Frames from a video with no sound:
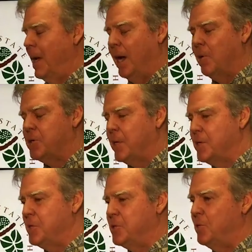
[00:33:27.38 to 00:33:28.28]
I would
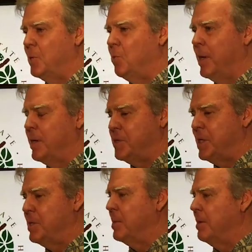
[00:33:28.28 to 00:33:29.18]
trust that you would want to see
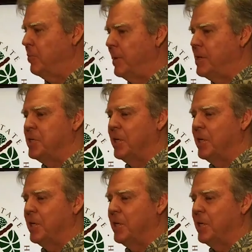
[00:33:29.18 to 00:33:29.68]
the information